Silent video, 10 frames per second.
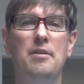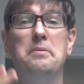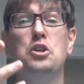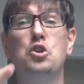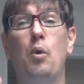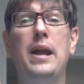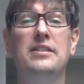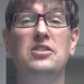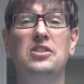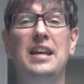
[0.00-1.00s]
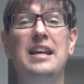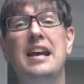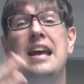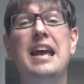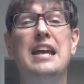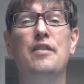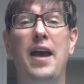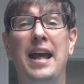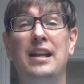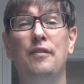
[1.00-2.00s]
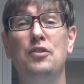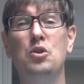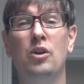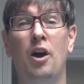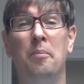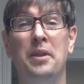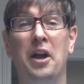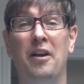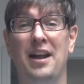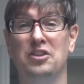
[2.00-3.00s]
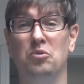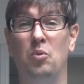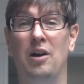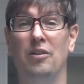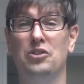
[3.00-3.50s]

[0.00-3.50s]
It'd be great to see if any of you come there as well.